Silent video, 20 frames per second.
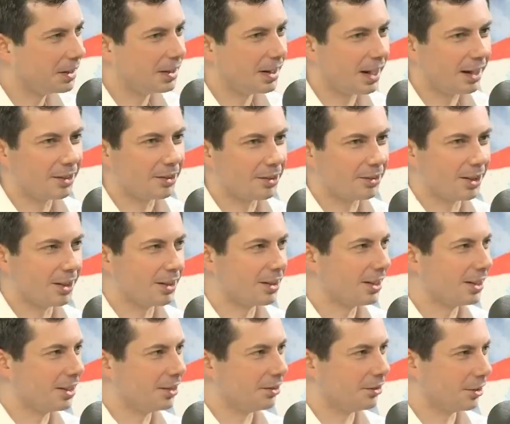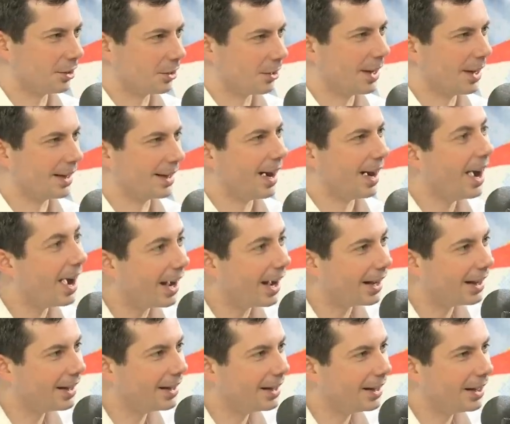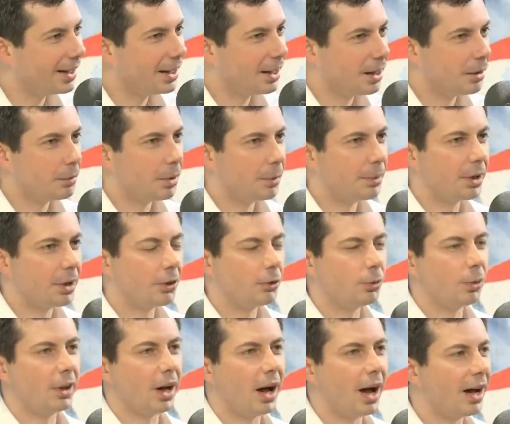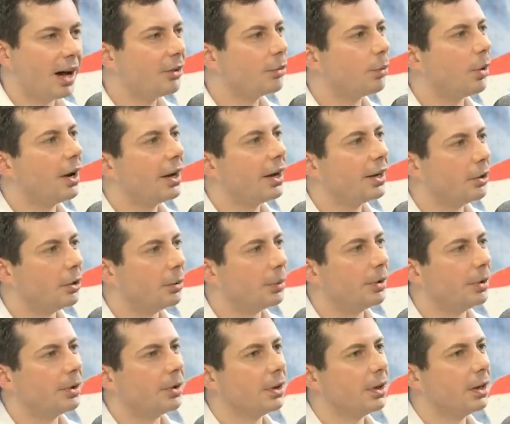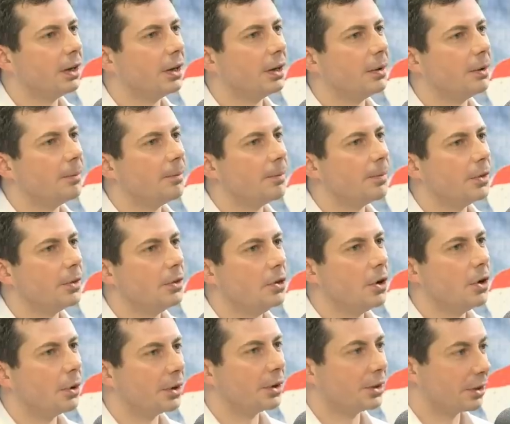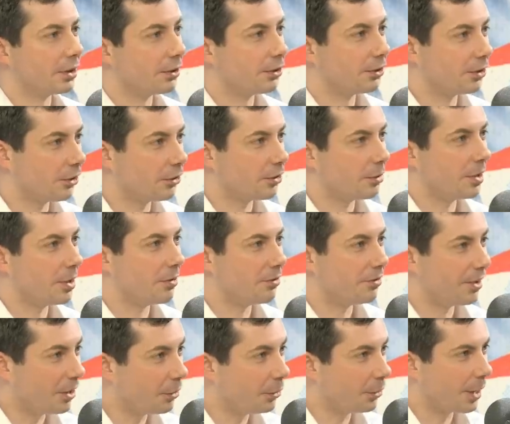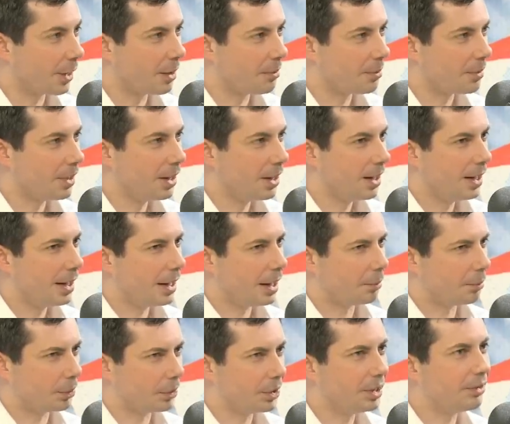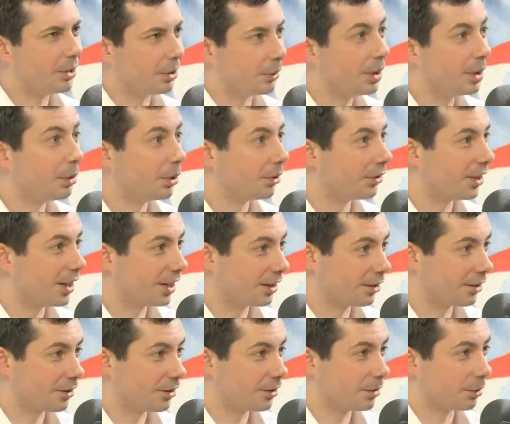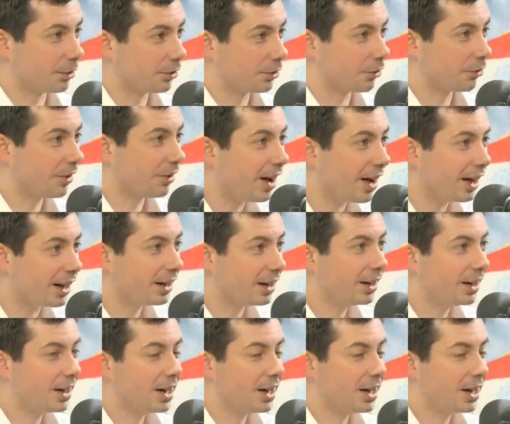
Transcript: not because they think he's a great guy, but because with eyes wide open, um, knowing that the system had failed them and believing we were saying the system was just fine,